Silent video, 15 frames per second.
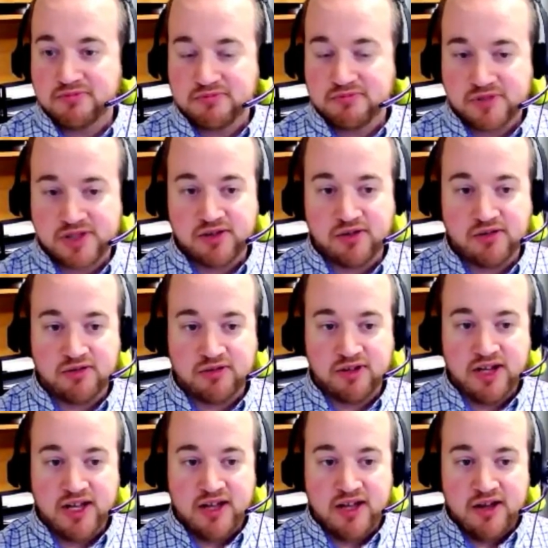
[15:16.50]
So
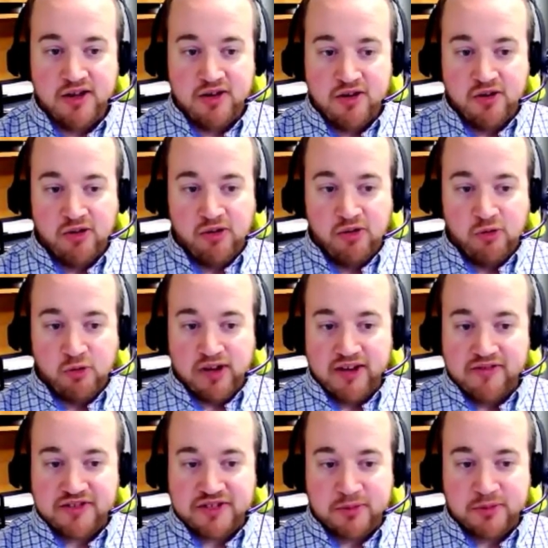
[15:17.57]
we
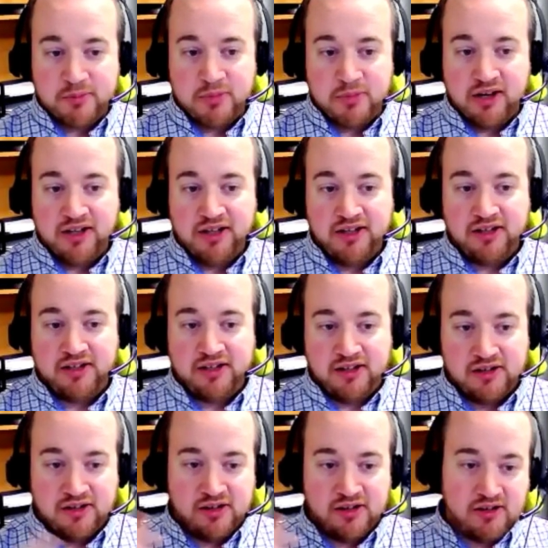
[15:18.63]
have some money
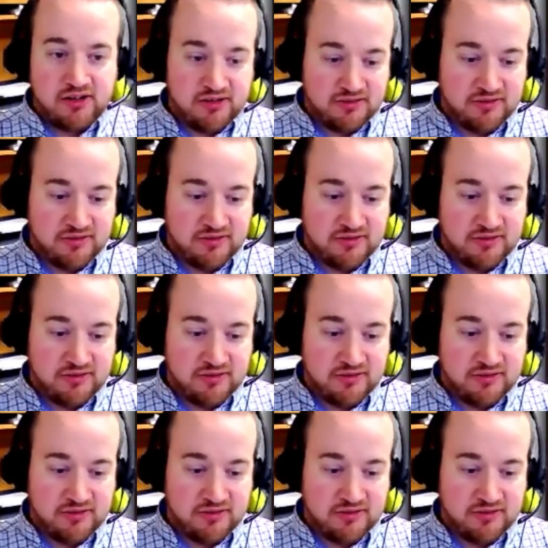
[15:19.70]
here.